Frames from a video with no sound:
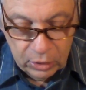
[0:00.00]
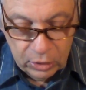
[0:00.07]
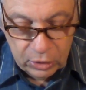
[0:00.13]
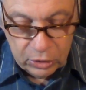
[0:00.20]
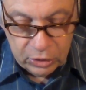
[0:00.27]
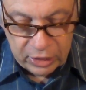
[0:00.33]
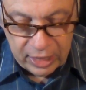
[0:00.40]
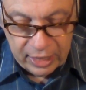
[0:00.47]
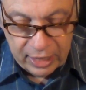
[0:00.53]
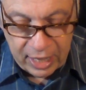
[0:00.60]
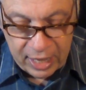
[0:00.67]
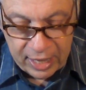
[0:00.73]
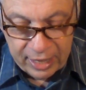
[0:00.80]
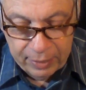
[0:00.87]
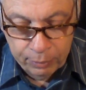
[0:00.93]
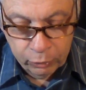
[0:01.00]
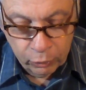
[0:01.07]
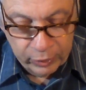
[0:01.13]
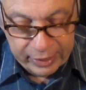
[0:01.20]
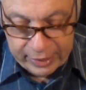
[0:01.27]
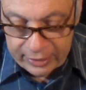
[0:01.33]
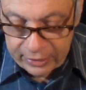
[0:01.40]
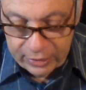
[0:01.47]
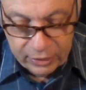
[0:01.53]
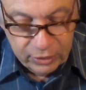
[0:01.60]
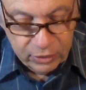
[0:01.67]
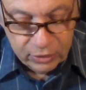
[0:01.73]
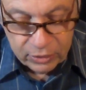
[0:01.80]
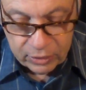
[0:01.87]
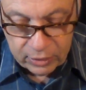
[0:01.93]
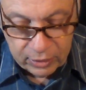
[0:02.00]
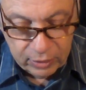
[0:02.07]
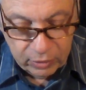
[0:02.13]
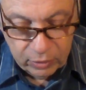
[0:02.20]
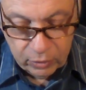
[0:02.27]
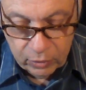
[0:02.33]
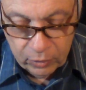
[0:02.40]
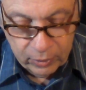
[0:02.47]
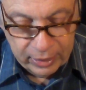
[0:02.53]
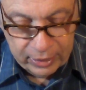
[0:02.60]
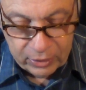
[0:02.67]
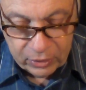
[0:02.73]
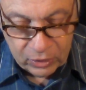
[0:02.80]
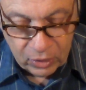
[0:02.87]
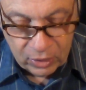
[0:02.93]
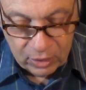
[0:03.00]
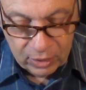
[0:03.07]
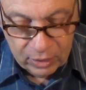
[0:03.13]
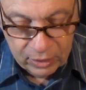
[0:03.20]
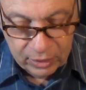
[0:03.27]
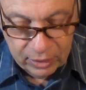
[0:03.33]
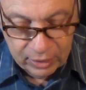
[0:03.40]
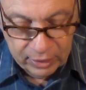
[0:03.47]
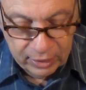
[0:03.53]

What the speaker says: Shanghai Breezes, great song.